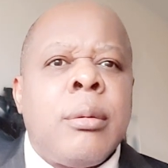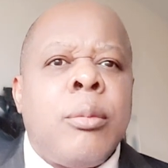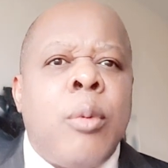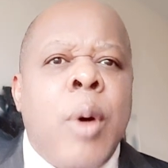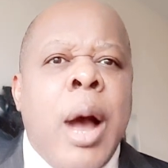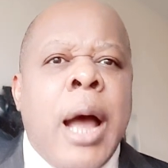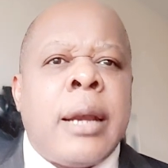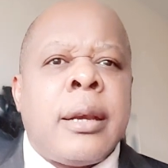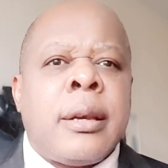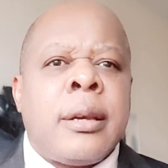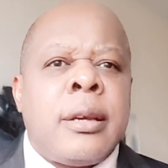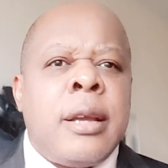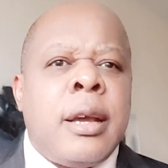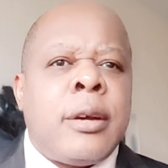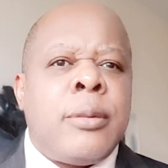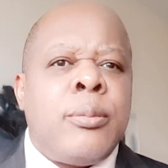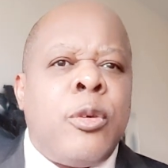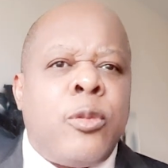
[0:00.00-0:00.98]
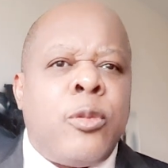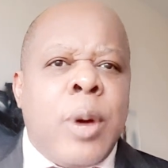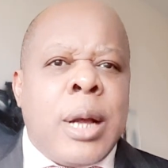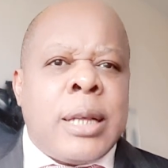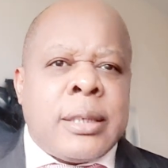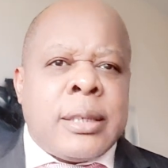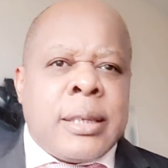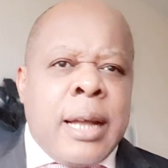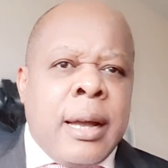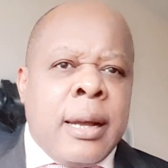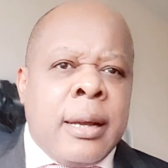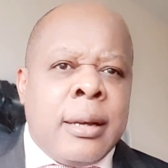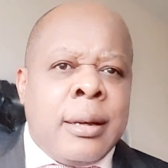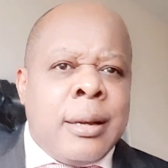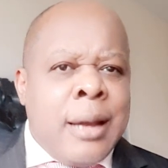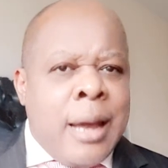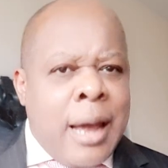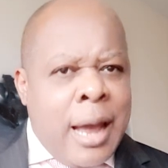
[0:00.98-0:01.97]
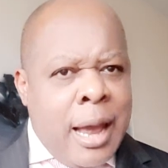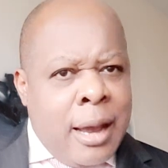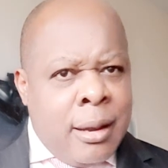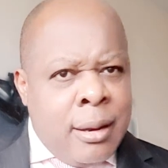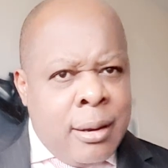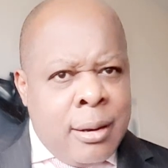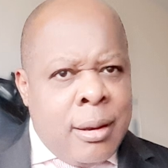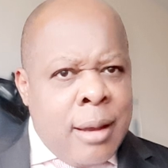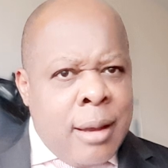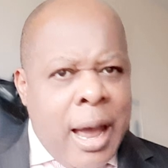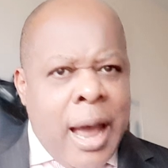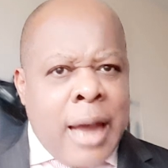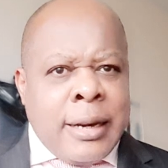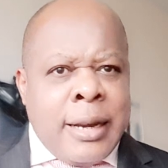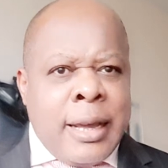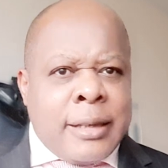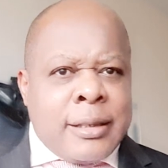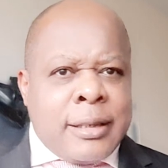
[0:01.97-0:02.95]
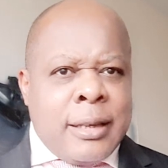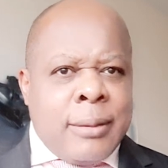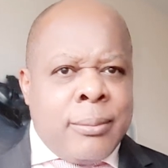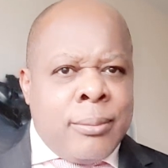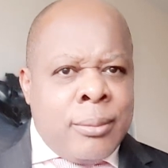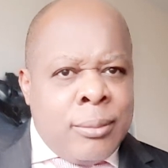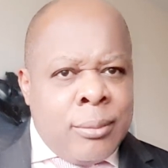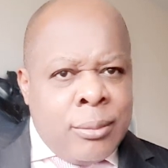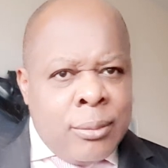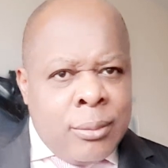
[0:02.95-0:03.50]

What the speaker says: One, they remove one star, annex them,